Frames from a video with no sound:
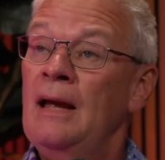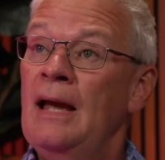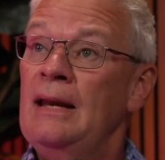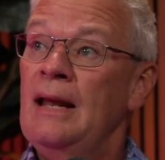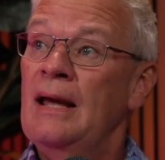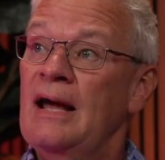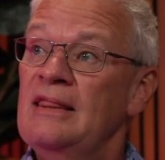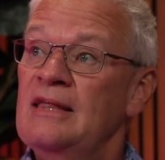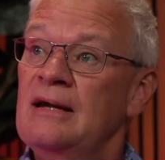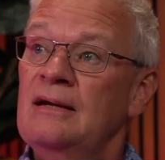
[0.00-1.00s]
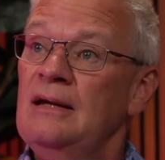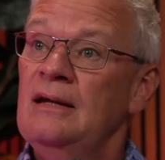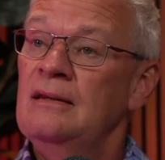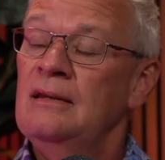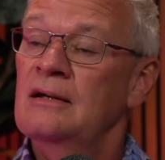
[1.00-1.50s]
And I think
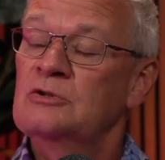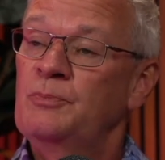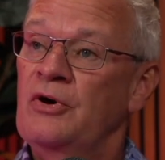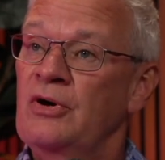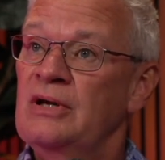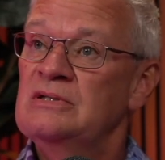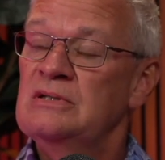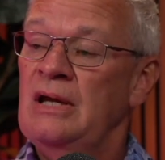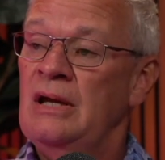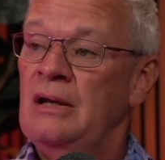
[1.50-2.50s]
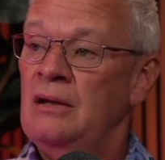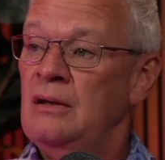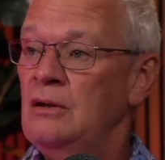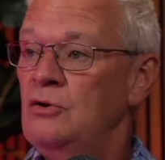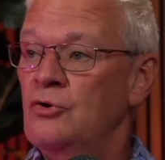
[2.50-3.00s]
the experience
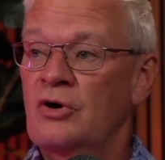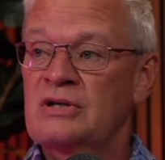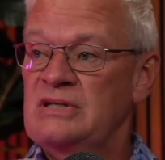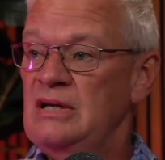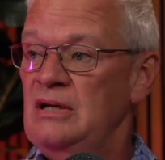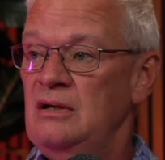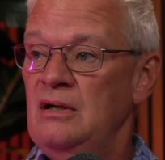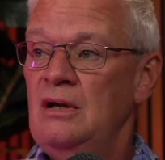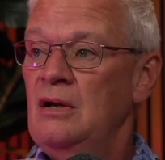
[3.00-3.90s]
in New York City